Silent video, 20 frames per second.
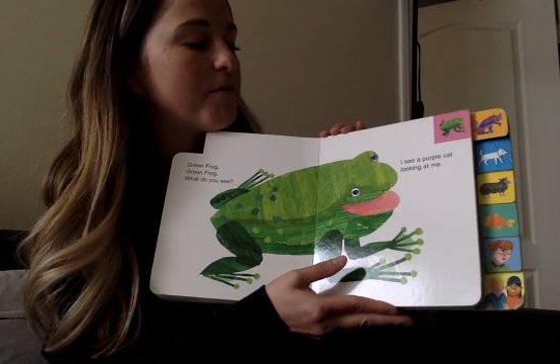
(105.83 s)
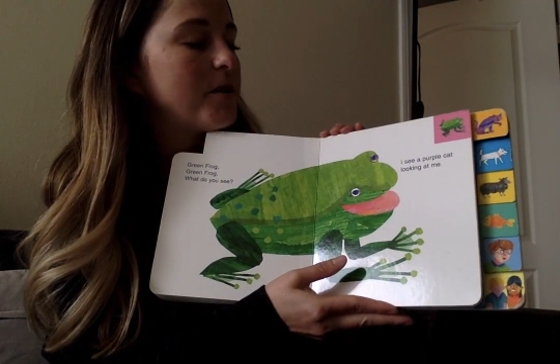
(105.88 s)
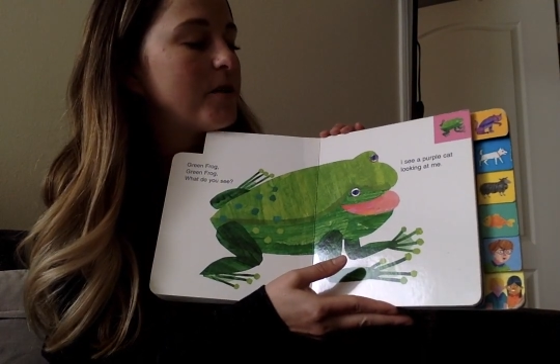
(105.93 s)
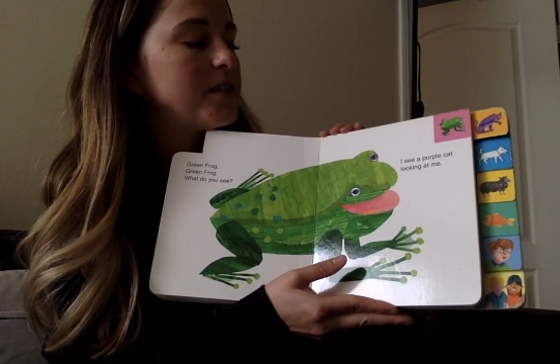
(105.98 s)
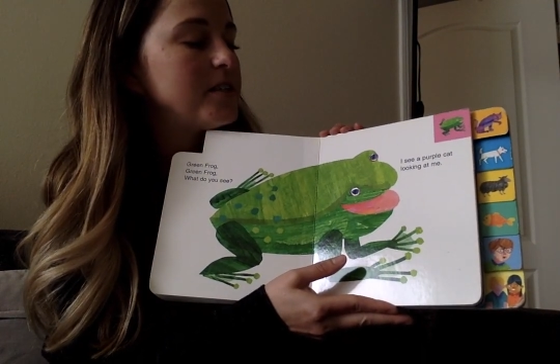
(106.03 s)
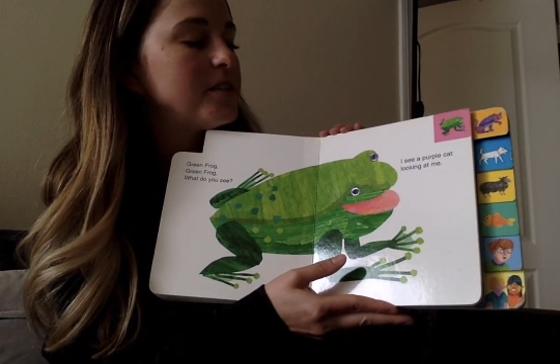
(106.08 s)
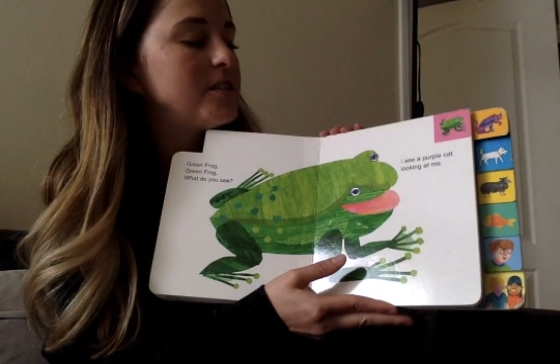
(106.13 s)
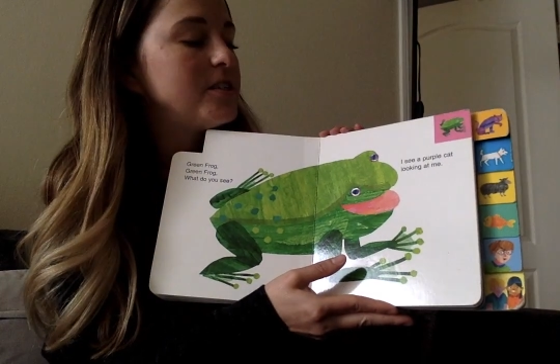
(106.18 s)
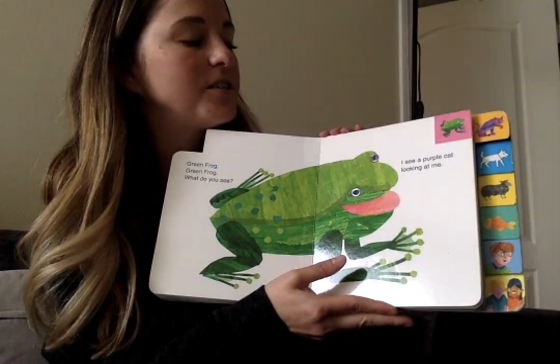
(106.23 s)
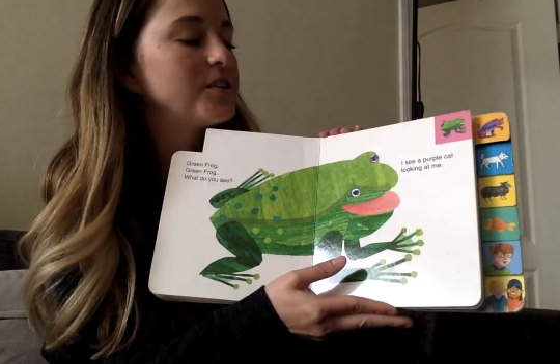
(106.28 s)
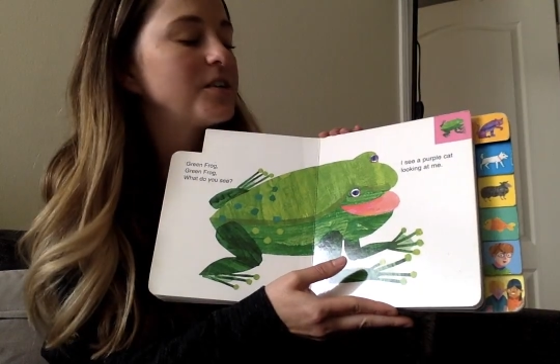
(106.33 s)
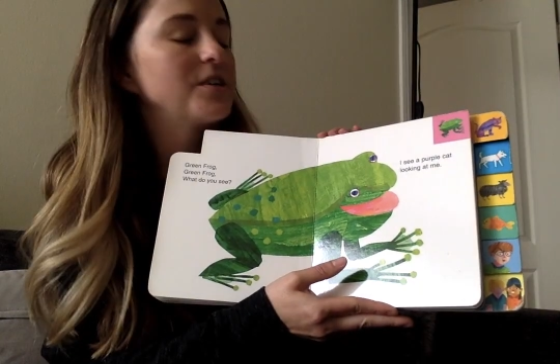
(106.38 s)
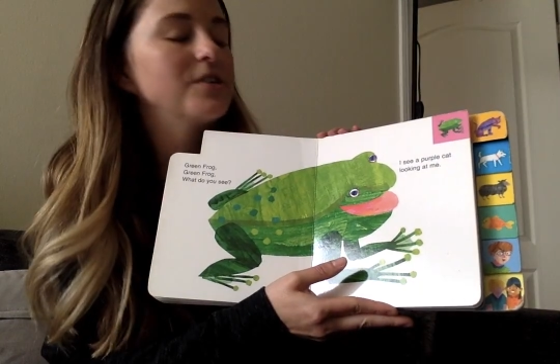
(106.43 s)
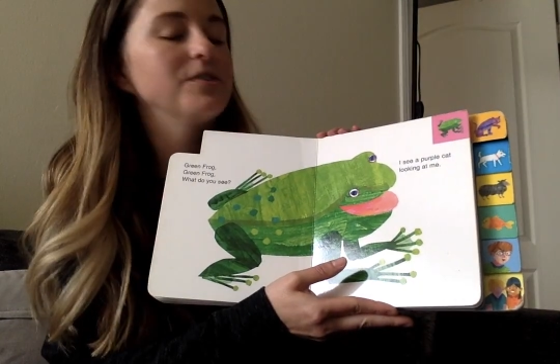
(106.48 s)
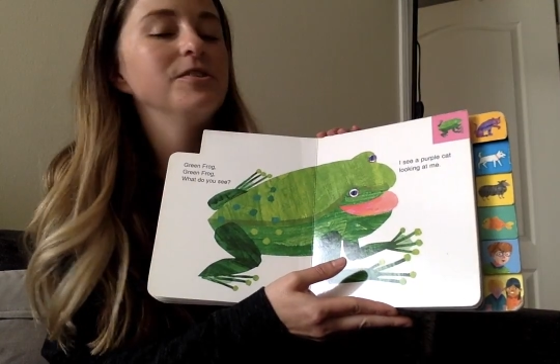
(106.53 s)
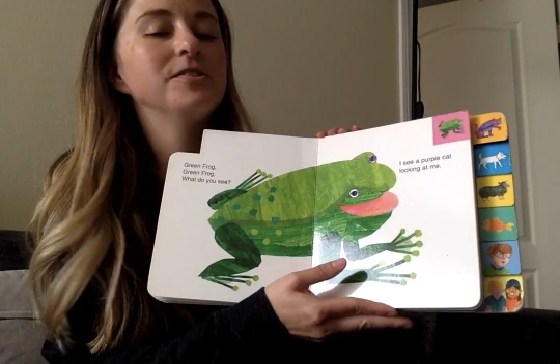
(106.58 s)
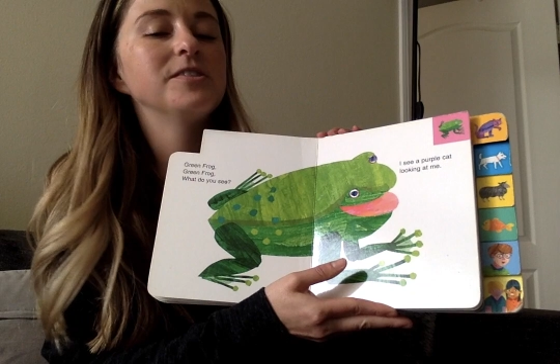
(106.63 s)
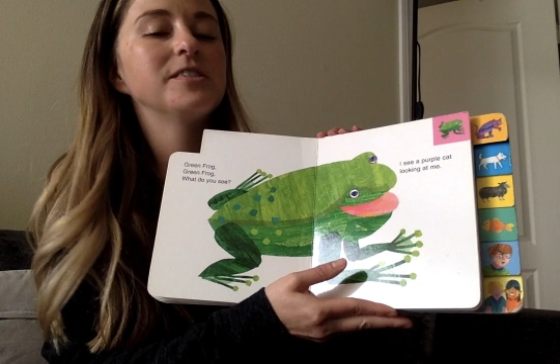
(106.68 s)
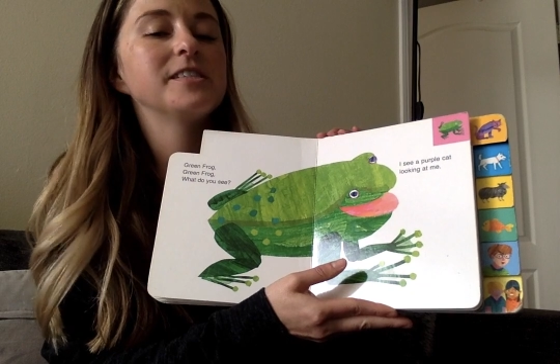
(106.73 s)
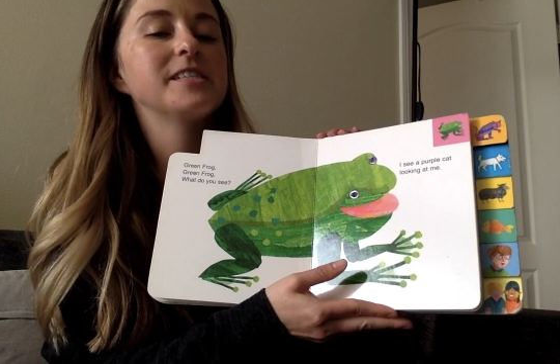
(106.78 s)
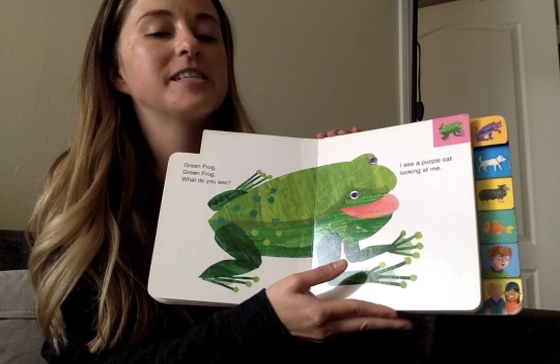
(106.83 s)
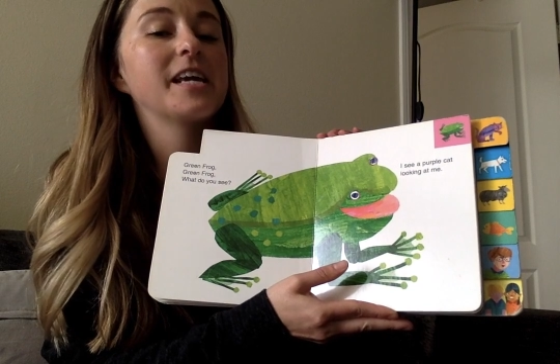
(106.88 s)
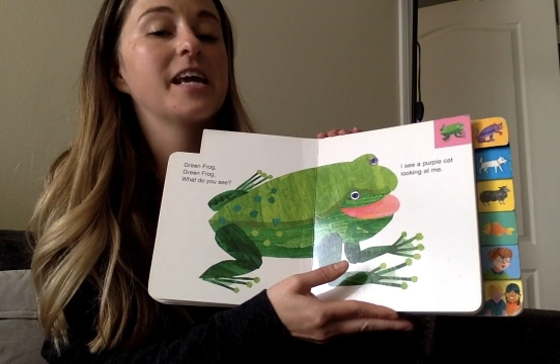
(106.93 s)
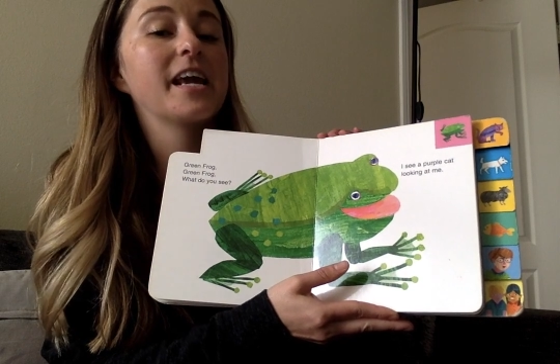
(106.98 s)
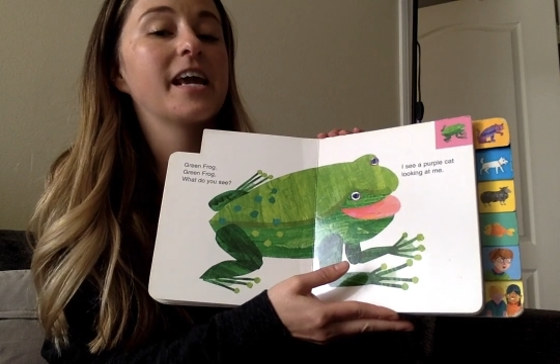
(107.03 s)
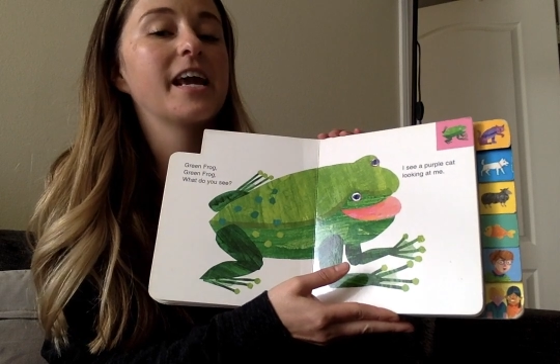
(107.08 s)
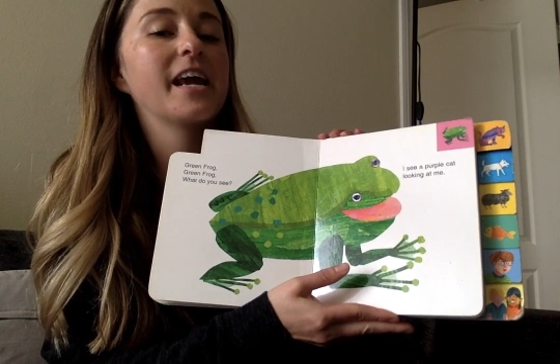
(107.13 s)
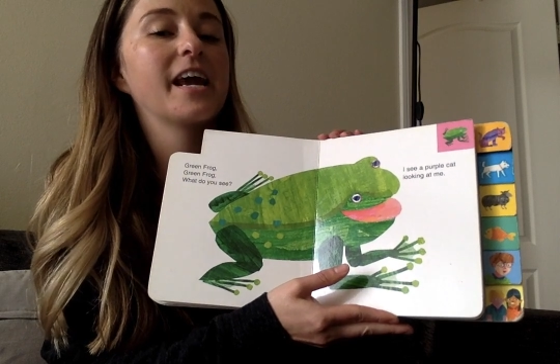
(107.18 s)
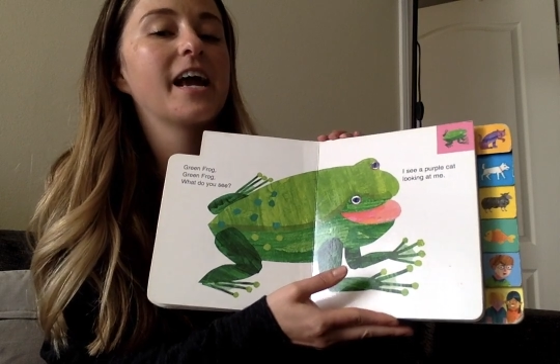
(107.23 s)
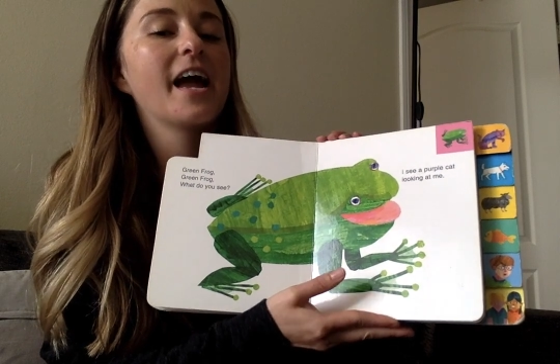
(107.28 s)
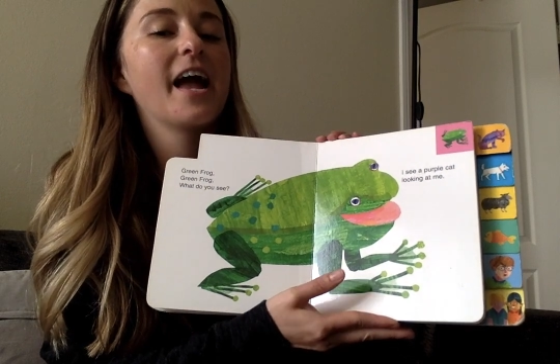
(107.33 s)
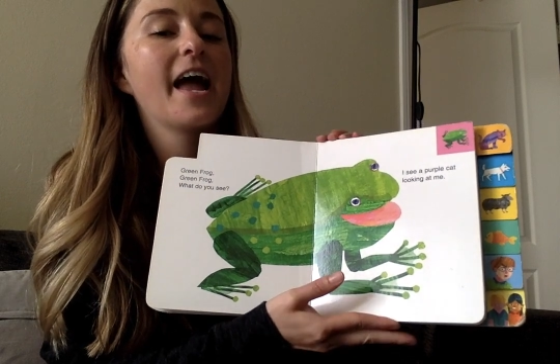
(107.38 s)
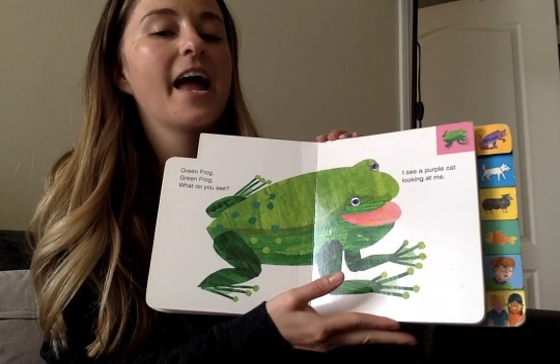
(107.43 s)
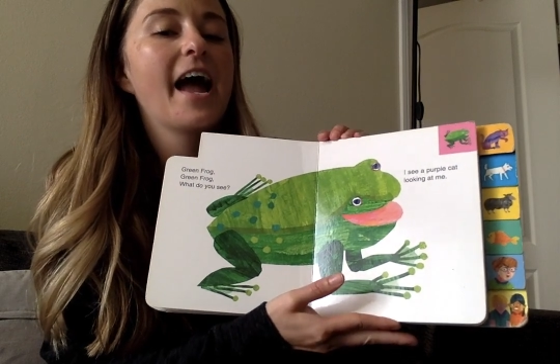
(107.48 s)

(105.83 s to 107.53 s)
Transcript: what do you see?